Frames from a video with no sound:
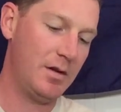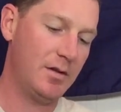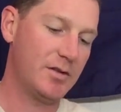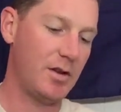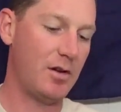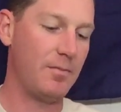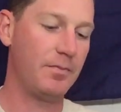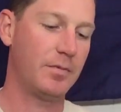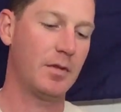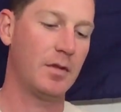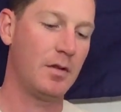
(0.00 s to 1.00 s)
So,
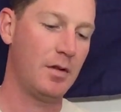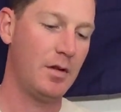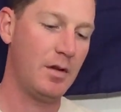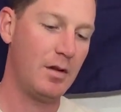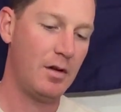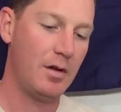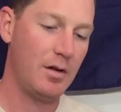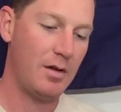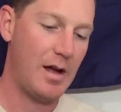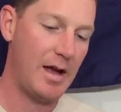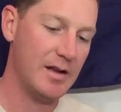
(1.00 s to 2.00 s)

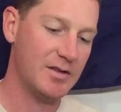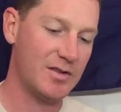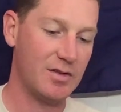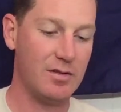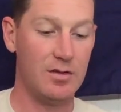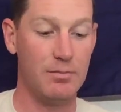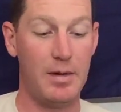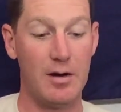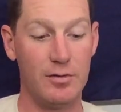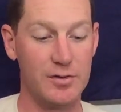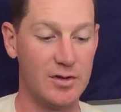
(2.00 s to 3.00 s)
as the
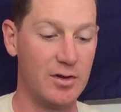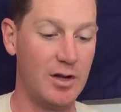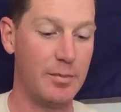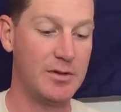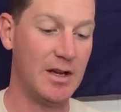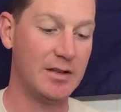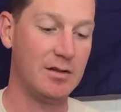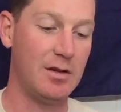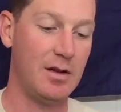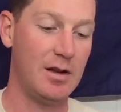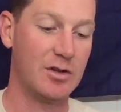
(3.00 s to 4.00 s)
barrel was entirely
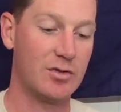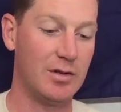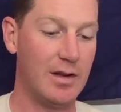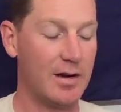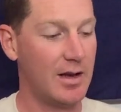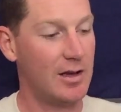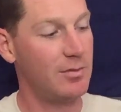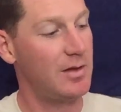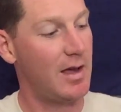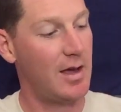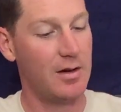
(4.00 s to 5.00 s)
protected, an extra lug had to
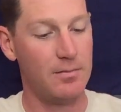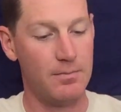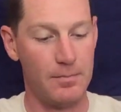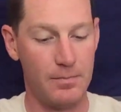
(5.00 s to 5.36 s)
be added.